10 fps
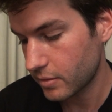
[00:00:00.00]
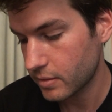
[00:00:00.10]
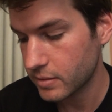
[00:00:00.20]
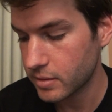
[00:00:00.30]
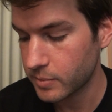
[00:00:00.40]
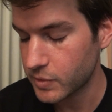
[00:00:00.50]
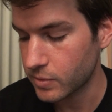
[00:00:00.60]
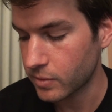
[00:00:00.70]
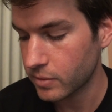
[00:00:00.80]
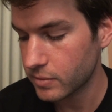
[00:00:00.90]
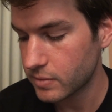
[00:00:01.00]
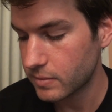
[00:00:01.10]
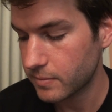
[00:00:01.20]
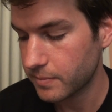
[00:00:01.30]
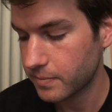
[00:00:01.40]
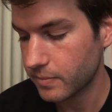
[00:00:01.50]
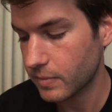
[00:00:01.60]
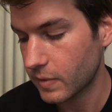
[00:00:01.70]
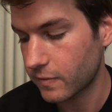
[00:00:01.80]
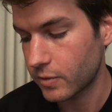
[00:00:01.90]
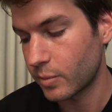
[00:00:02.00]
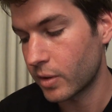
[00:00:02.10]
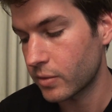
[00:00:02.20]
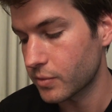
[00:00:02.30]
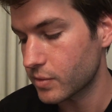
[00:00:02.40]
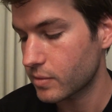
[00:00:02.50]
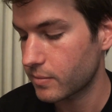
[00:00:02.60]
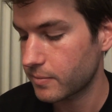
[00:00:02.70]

Some swords, a few bows.